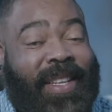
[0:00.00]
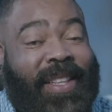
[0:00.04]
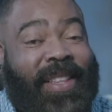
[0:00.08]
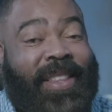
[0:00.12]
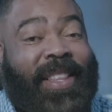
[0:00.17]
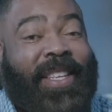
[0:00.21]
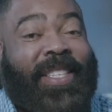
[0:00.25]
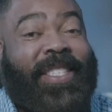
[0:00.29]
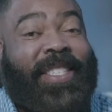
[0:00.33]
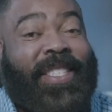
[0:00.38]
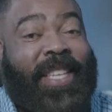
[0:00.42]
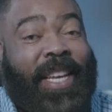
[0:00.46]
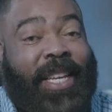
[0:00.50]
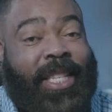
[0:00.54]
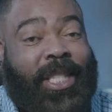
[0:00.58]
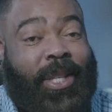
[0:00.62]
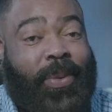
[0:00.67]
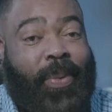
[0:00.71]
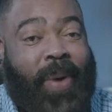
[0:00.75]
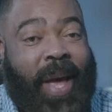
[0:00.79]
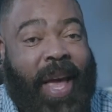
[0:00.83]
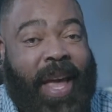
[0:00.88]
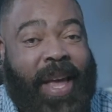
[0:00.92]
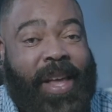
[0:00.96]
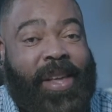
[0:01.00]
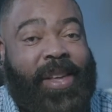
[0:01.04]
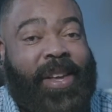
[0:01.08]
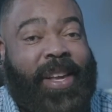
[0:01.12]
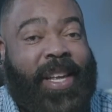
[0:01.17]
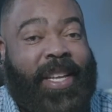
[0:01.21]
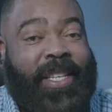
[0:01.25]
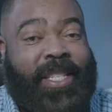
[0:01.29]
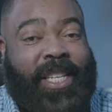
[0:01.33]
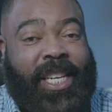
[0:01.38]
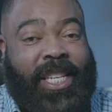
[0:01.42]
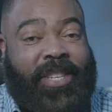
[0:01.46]
The sixth way you
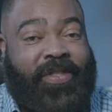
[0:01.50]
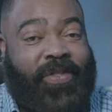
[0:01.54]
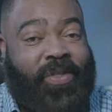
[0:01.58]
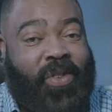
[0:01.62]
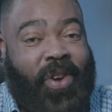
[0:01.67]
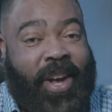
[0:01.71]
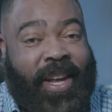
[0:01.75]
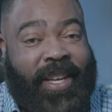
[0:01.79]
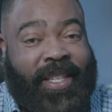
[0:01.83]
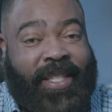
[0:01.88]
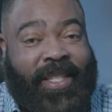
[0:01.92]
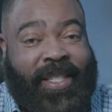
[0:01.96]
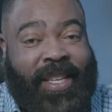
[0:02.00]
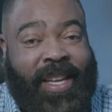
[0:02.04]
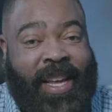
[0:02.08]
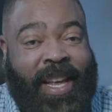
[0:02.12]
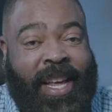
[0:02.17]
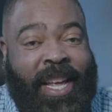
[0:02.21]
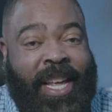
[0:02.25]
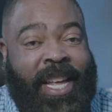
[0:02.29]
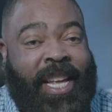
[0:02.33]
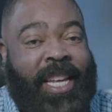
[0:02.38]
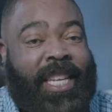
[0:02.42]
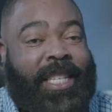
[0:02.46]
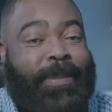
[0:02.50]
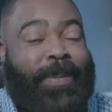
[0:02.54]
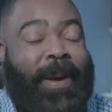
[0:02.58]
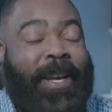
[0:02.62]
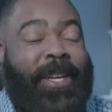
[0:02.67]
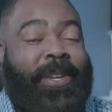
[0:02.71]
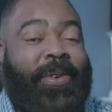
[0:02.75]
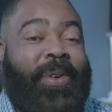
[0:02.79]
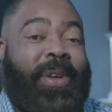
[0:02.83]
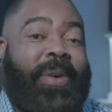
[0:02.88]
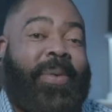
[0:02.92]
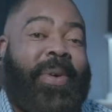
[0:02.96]
can teach voice is by
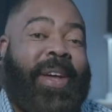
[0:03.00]
doing